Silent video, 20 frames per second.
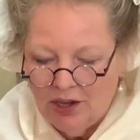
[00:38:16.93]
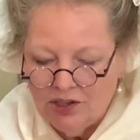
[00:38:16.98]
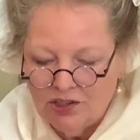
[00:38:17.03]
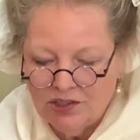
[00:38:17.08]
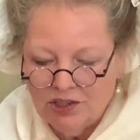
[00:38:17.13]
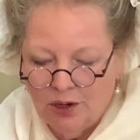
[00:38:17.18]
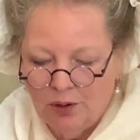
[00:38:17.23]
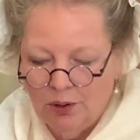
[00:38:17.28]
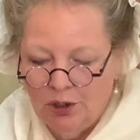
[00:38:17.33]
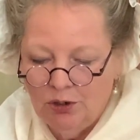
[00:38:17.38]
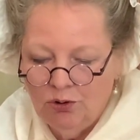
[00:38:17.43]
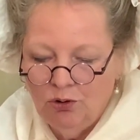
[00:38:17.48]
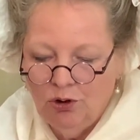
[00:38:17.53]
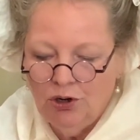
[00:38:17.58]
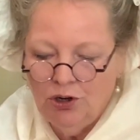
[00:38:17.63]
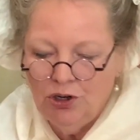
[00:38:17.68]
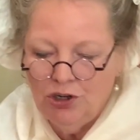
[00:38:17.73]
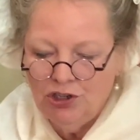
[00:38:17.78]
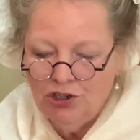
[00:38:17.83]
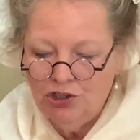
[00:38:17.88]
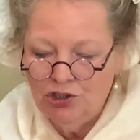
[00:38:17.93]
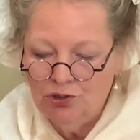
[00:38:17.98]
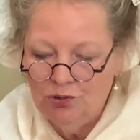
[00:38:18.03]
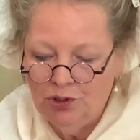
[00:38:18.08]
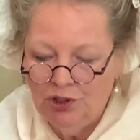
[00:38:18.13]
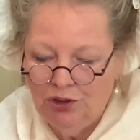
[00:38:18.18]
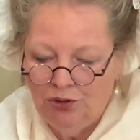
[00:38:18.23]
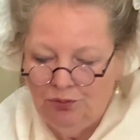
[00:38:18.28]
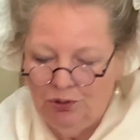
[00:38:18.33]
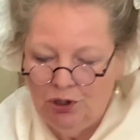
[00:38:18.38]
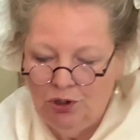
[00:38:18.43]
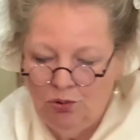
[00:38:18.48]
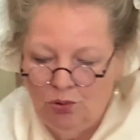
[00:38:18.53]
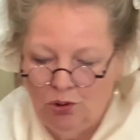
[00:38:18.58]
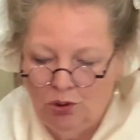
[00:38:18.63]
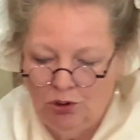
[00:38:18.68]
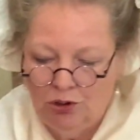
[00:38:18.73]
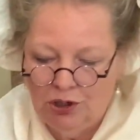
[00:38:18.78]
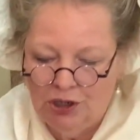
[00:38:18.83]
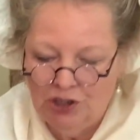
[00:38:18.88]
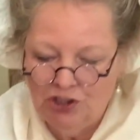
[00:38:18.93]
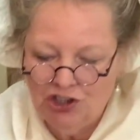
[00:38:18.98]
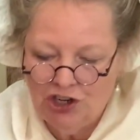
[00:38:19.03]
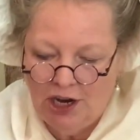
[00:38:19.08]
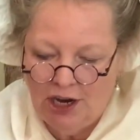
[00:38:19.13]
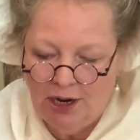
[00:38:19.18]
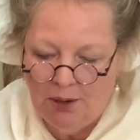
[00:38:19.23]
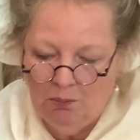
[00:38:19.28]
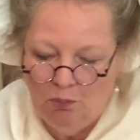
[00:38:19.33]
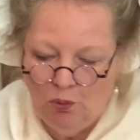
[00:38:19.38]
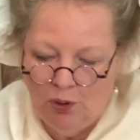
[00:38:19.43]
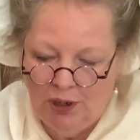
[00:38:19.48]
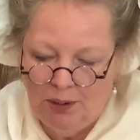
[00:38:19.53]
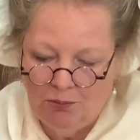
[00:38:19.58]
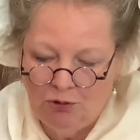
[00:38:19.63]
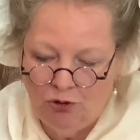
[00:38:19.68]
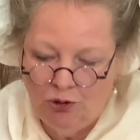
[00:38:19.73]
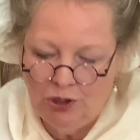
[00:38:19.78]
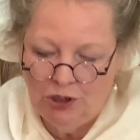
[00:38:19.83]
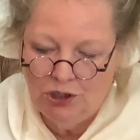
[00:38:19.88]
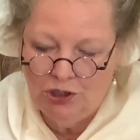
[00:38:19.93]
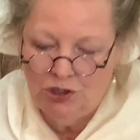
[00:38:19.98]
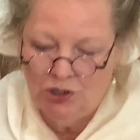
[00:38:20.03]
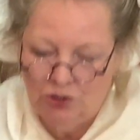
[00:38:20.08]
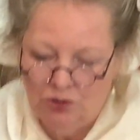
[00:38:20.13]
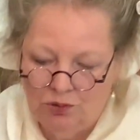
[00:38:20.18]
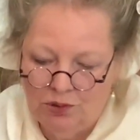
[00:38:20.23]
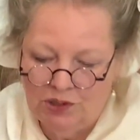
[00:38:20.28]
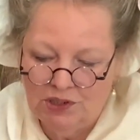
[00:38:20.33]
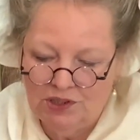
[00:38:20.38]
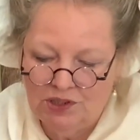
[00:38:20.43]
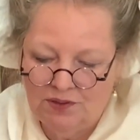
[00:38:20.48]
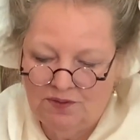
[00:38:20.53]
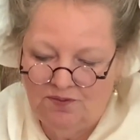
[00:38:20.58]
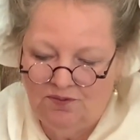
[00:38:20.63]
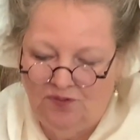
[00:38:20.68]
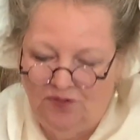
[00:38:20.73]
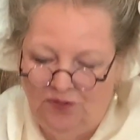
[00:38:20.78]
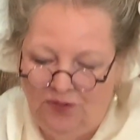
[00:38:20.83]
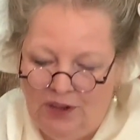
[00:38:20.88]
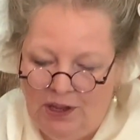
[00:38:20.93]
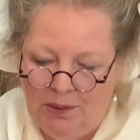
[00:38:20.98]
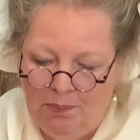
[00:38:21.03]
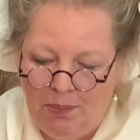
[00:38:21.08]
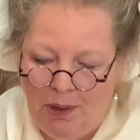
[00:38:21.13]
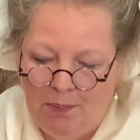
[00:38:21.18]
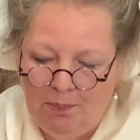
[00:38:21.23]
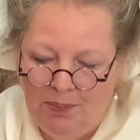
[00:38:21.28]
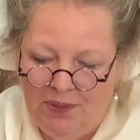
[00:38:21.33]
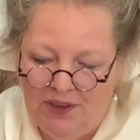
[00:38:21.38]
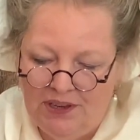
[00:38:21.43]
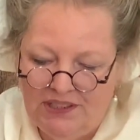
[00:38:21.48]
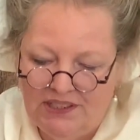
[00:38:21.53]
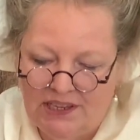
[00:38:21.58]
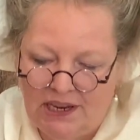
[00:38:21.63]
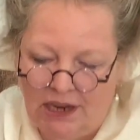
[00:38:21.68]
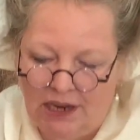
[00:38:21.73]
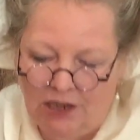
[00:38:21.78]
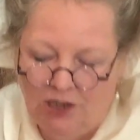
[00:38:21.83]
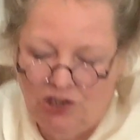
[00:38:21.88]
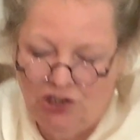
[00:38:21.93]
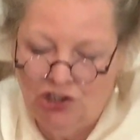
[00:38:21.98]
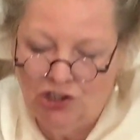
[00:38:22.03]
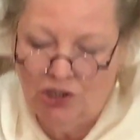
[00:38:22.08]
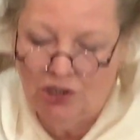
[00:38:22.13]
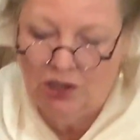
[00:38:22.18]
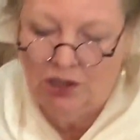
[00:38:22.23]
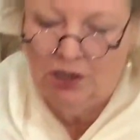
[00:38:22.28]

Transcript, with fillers: So in order to do a three quarter inch hem, what I'm going to do is flip up this edge.